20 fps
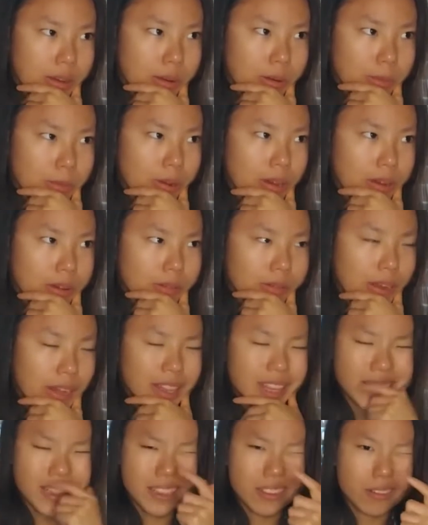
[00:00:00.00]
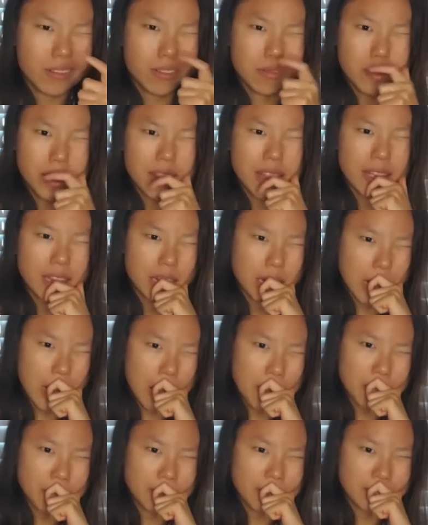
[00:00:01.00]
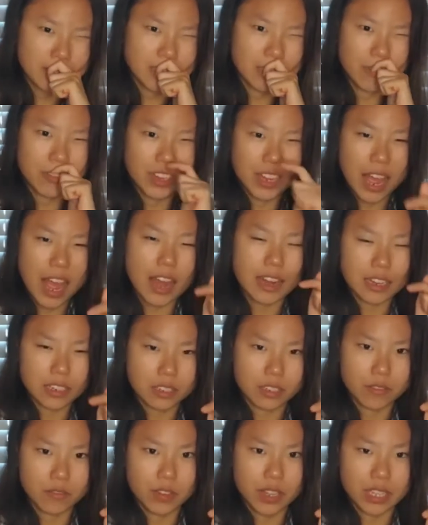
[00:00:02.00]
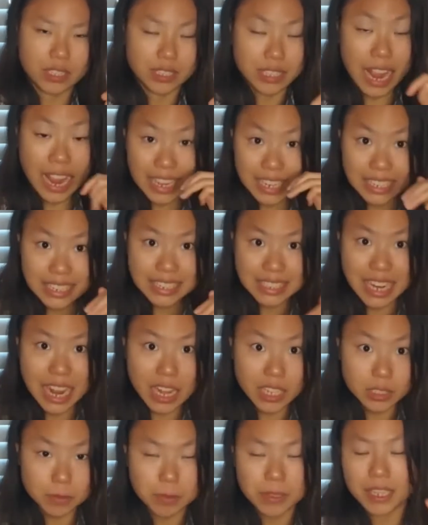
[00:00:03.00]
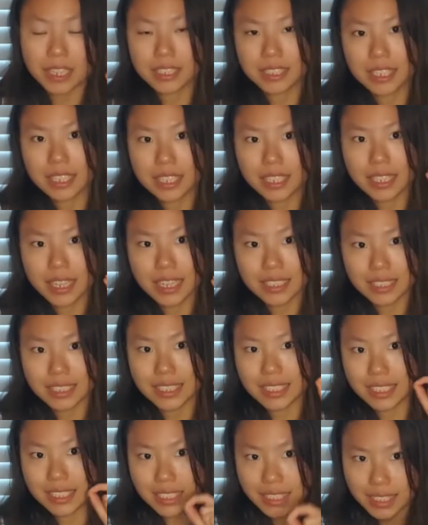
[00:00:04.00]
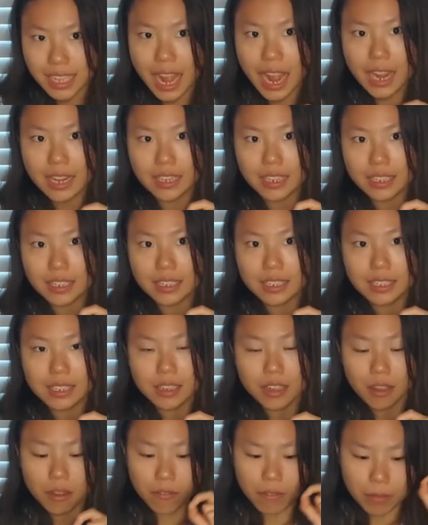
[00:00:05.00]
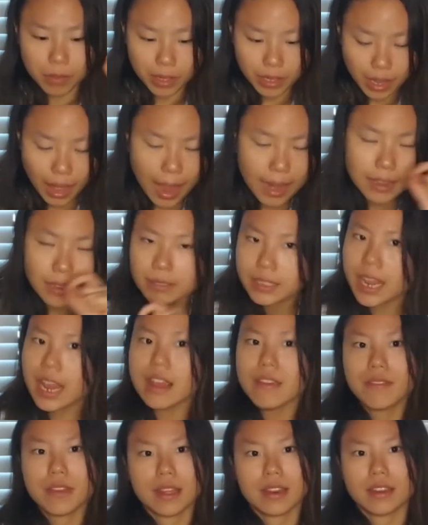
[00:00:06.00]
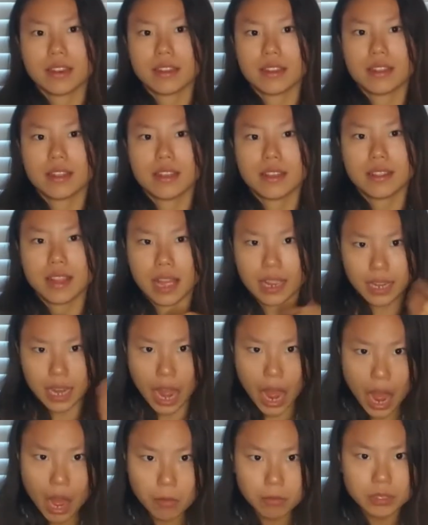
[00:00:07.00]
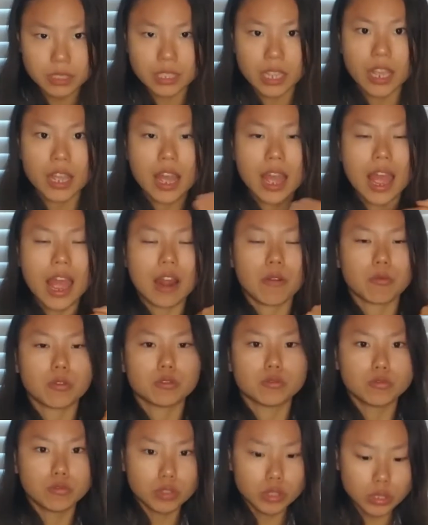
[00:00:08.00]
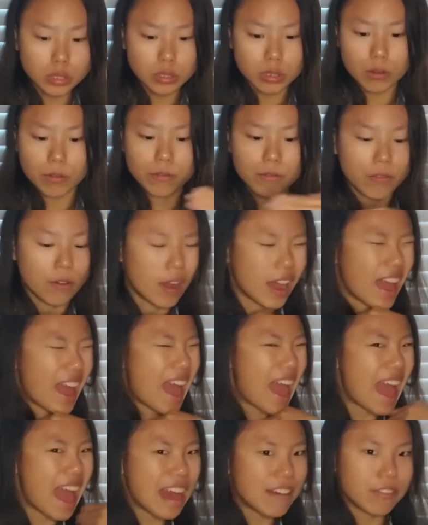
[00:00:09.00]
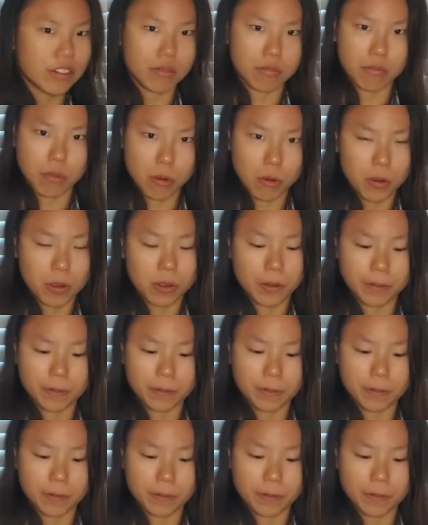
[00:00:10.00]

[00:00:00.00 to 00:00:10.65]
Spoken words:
Well, I think the only way that can happen is if God intervenes. And he does, because it's his son from the line of David that comes and will rule forevermore.